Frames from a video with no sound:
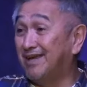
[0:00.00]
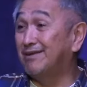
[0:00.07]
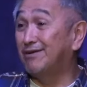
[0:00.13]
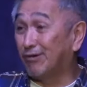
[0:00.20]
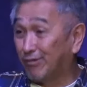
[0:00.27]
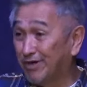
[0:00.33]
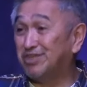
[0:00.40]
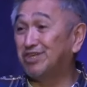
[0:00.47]

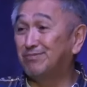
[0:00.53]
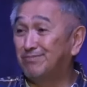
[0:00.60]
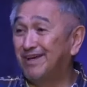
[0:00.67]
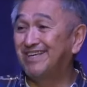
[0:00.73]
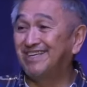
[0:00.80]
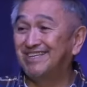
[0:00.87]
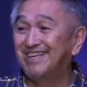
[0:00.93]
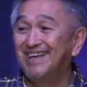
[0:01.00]

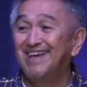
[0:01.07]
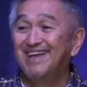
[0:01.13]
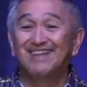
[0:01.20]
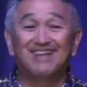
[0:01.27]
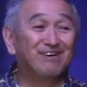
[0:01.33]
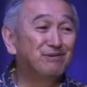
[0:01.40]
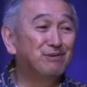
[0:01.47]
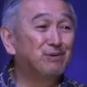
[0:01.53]
Christmas
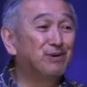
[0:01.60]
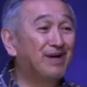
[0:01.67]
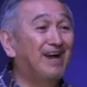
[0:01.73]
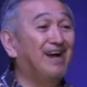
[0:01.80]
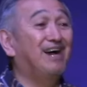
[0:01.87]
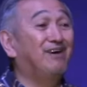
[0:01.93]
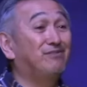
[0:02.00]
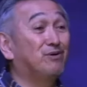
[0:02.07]
that we will
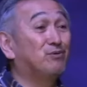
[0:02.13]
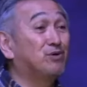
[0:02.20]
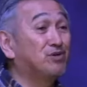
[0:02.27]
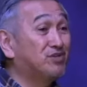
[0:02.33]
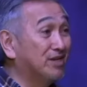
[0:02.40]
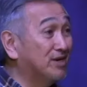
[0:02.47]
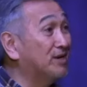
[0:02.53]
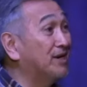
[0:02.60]
have that we're
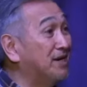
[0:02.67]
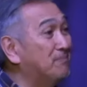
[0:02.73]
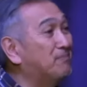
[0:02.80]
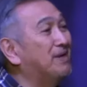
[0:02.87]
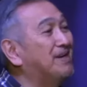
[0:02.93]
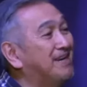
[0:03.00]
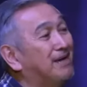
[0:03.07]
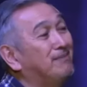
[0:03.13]
still in the
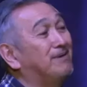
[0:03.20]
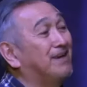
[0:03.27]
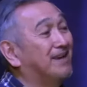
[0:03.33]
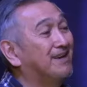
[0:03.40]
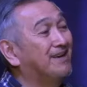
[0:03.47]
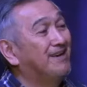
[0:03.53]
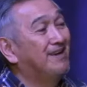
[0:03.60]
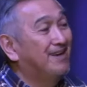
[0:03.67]
pandemic.
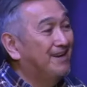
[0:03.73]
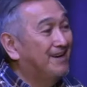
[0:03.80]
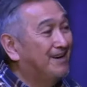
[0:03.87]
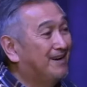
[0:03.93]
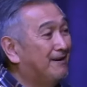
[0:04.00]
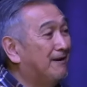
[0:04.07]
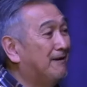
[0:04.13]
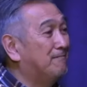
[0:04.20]

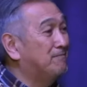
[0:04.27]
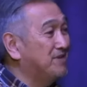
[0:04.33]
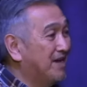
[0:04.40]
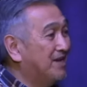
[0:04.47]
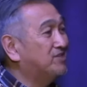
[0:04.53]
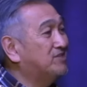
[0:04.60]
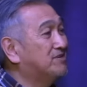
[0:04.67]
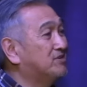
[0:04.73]
Um,
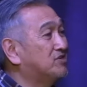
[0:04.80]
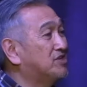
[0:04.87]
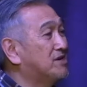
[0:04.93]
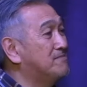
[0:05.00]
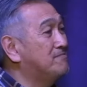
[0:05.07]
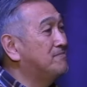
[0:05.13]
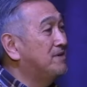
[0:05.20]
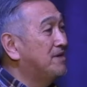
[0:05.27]
yes, there's
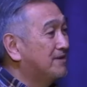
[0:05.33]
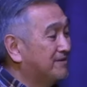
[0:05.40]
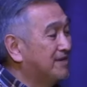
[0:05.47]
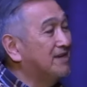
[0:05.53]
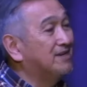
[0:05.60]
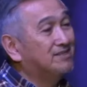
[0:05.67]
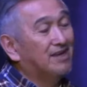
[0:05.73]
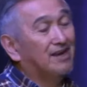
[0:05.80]
some
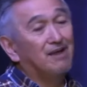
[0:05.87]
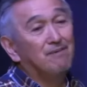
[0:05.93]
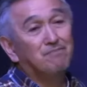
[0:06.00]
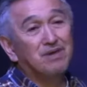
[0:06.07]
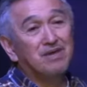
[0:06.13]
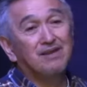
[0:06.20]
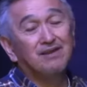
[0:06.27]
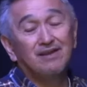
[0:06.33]
things that have
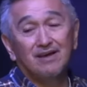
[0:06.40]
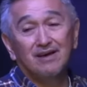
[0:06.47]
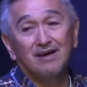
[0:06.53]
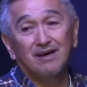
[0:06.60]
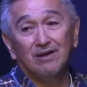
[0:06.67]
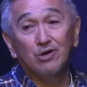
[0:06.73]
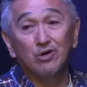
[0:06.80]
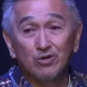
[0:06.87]
been
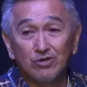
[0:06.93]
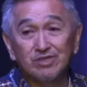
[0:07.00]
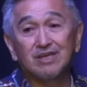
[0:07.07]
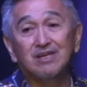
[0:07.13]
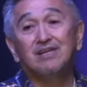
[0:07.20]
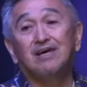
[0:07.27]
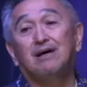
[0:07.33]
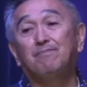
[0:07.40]
uh,
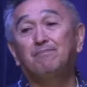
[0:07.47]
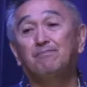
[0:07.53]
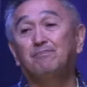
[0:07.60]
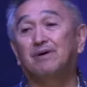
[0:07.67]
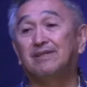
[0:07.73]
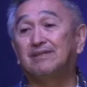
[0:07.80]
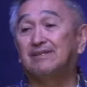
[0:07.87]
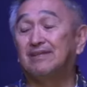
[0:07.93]
loosened up,
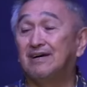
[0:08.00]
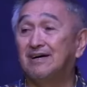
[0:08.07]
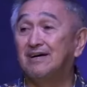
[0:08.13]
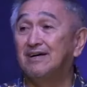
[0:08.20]
but uh,